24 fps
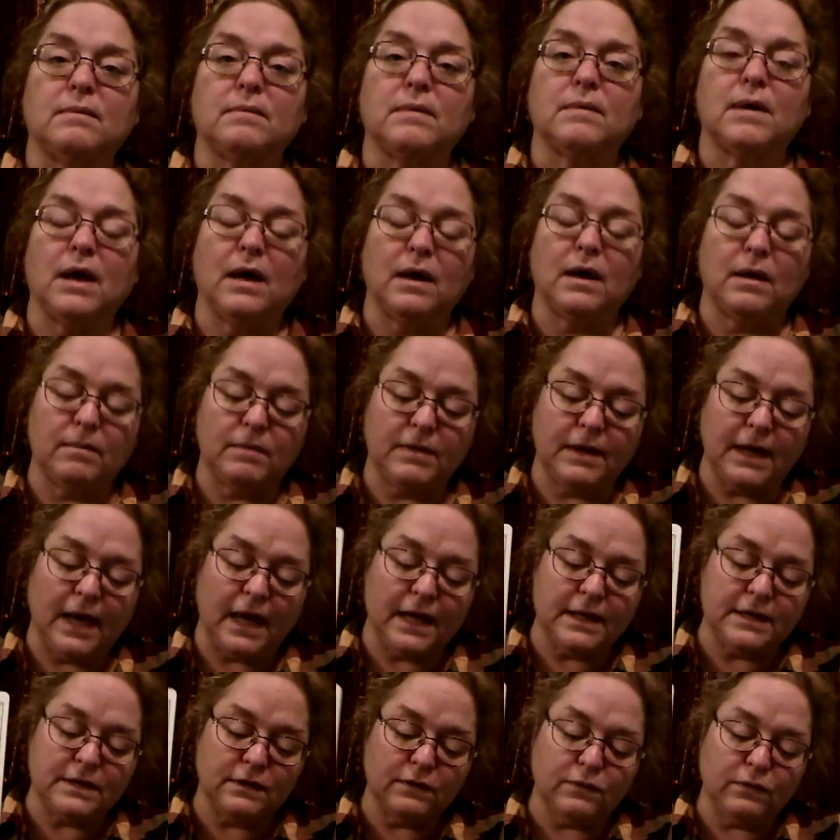The
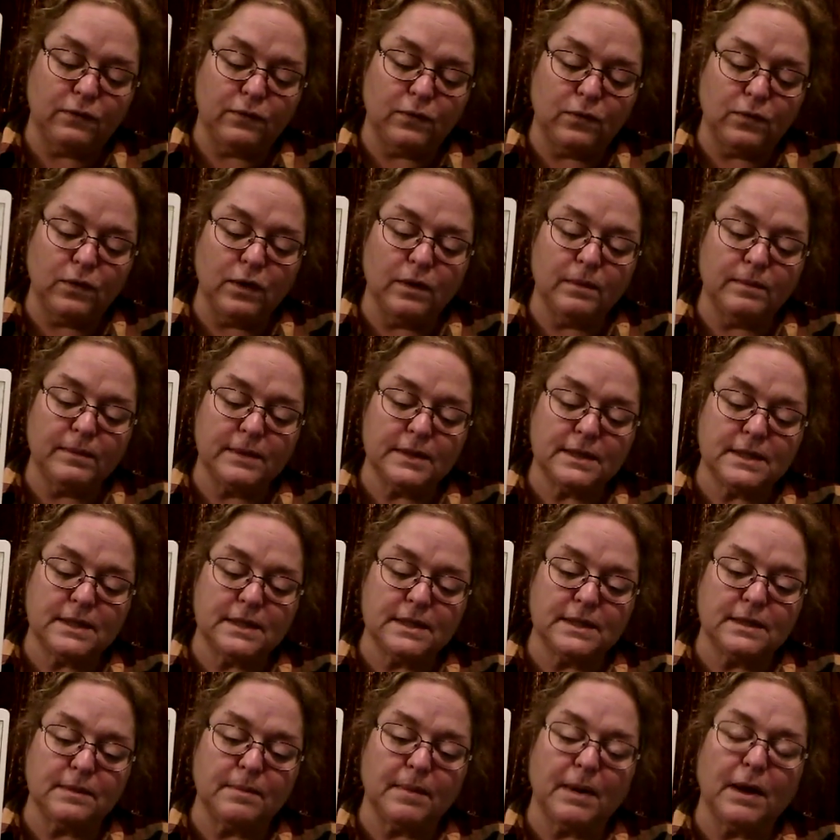Ace of Form. This
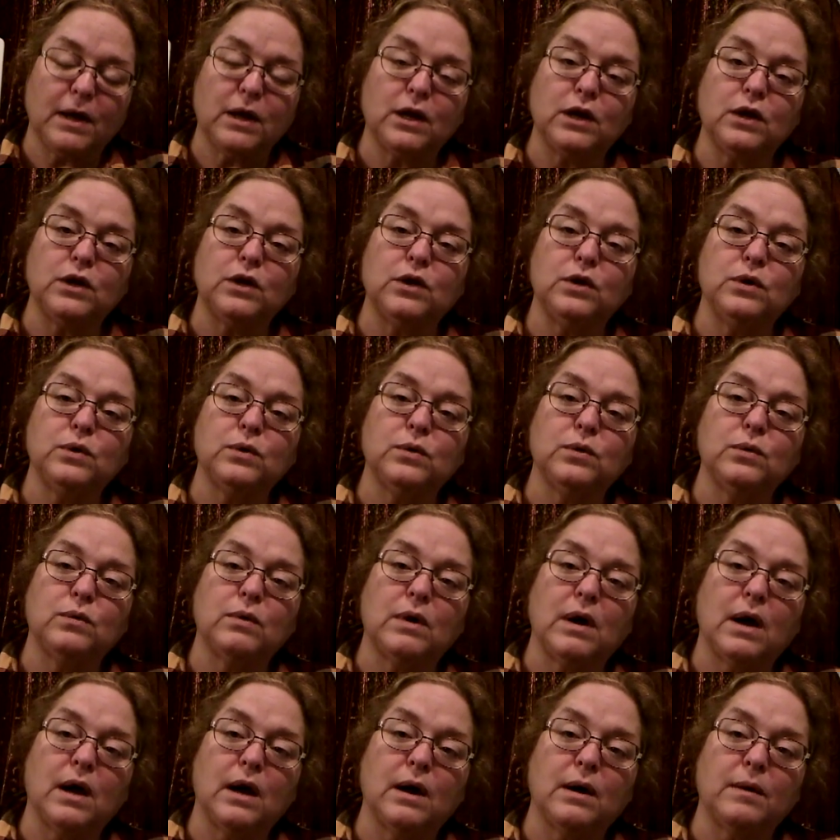is about a
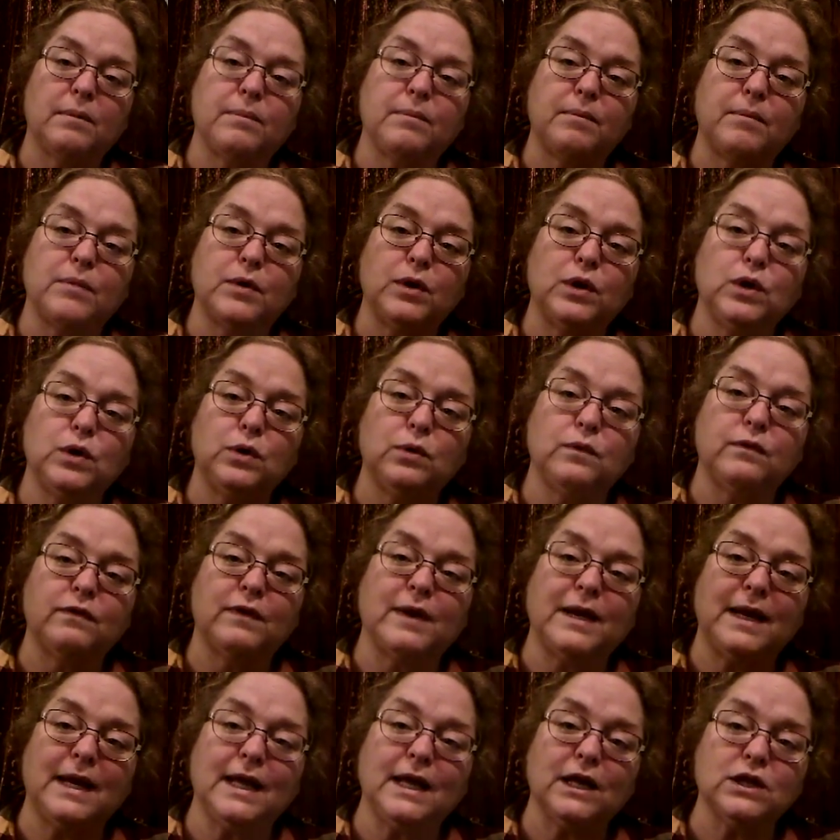new
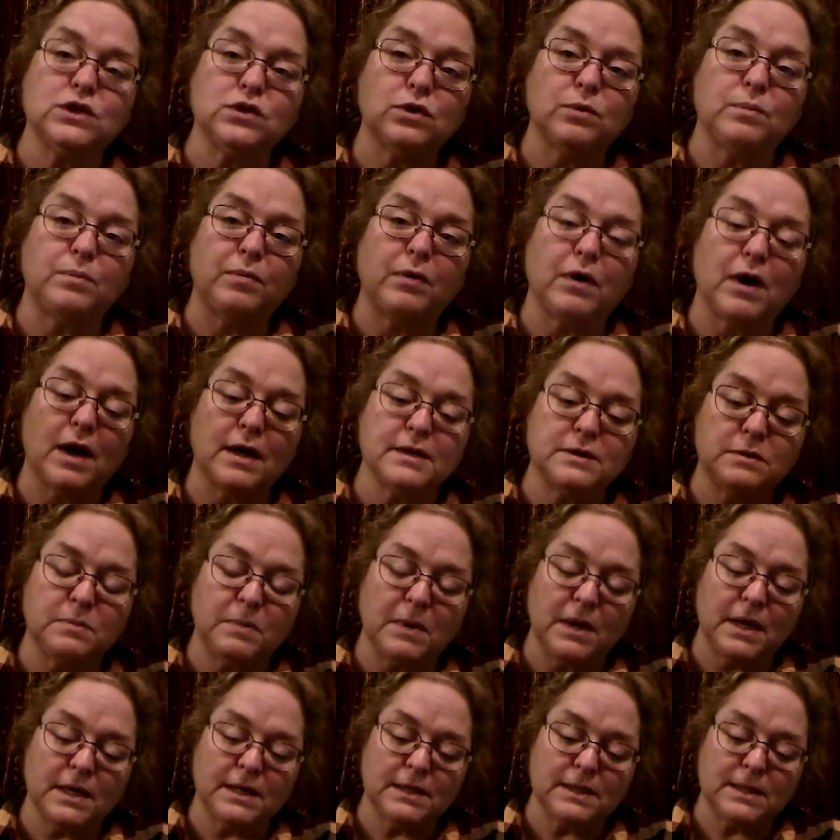financial
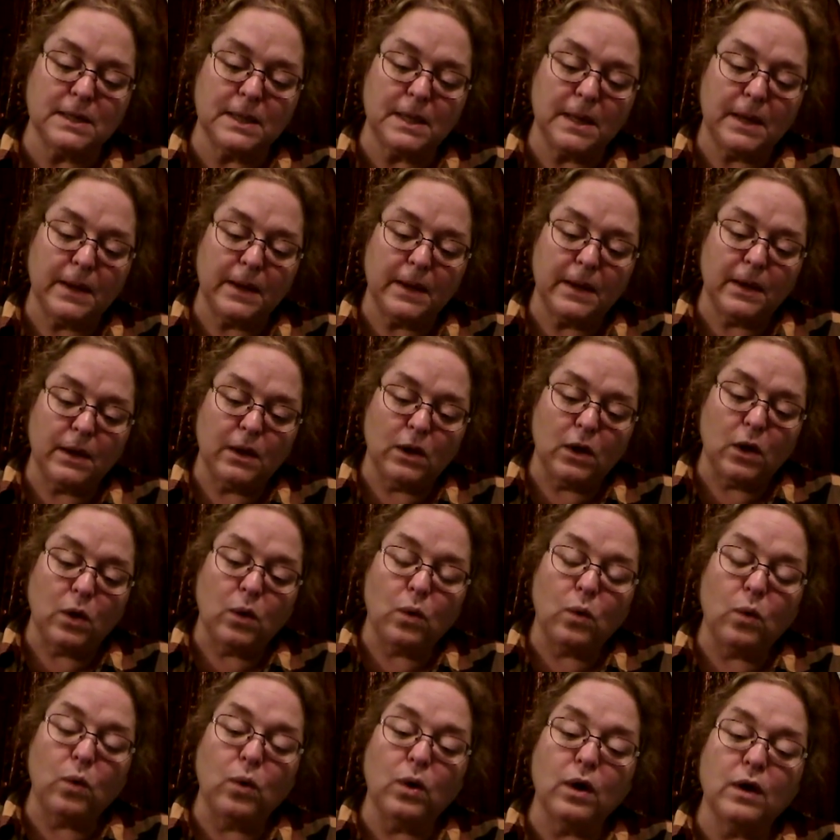prospect.
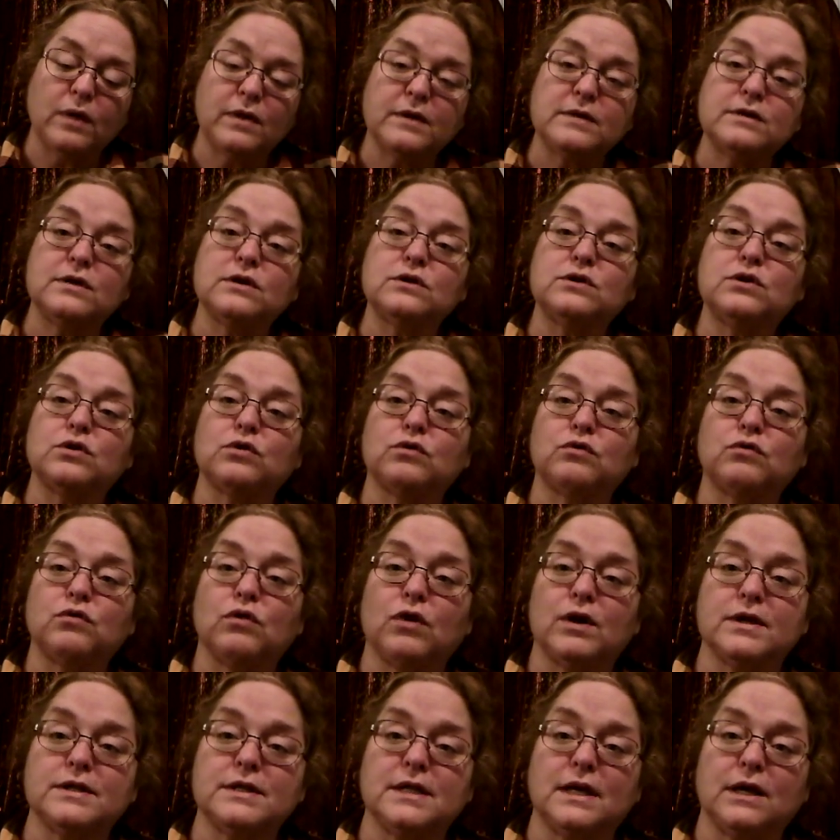Or this is the
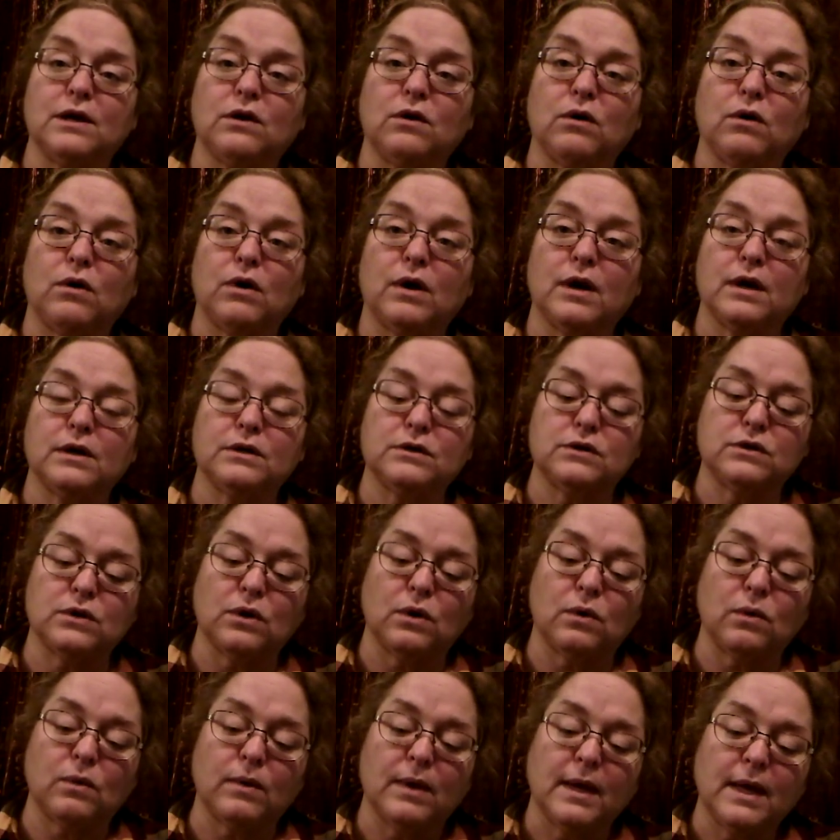crossing card.
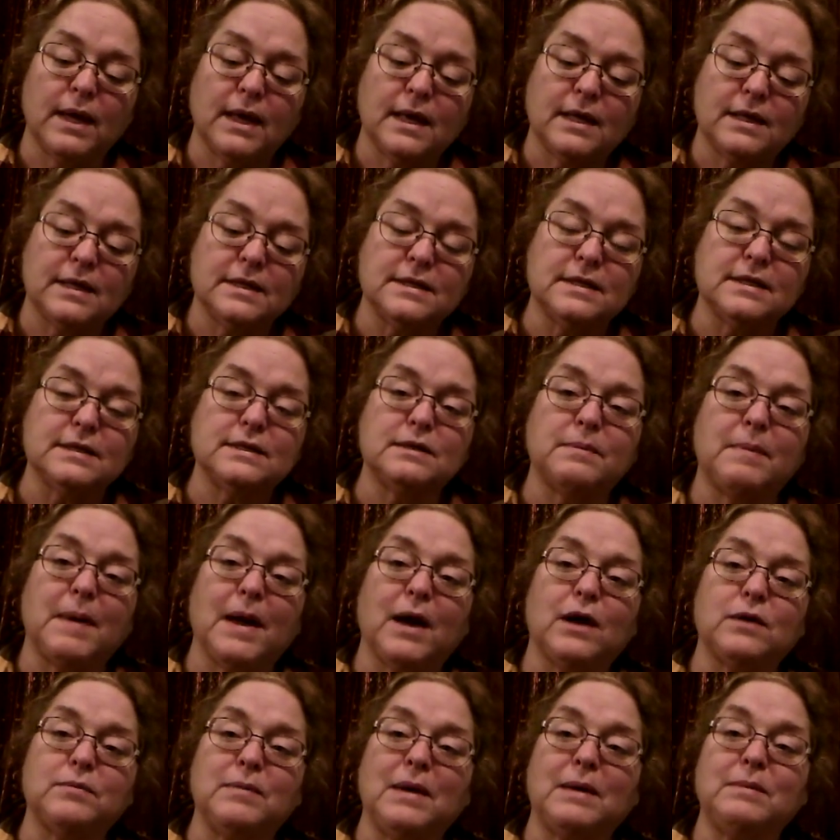So this is
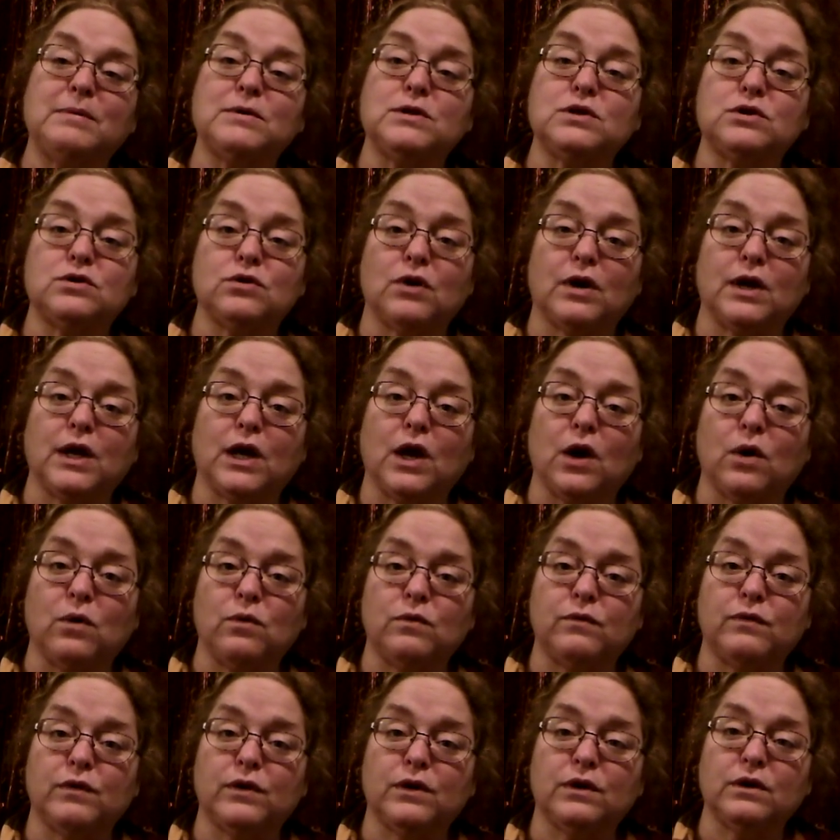about maybe starting
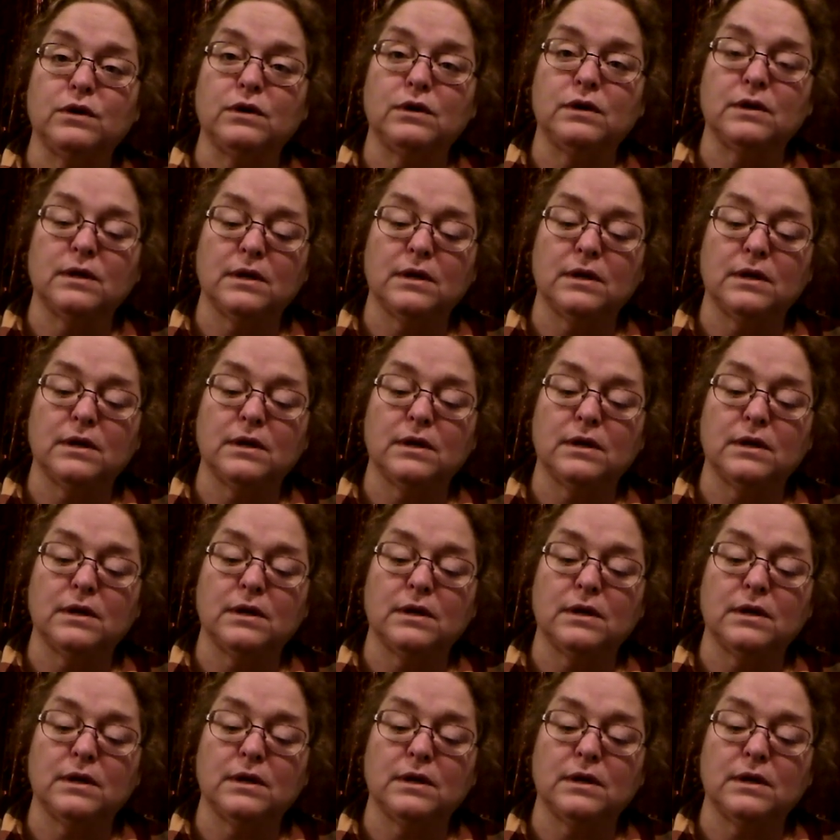over.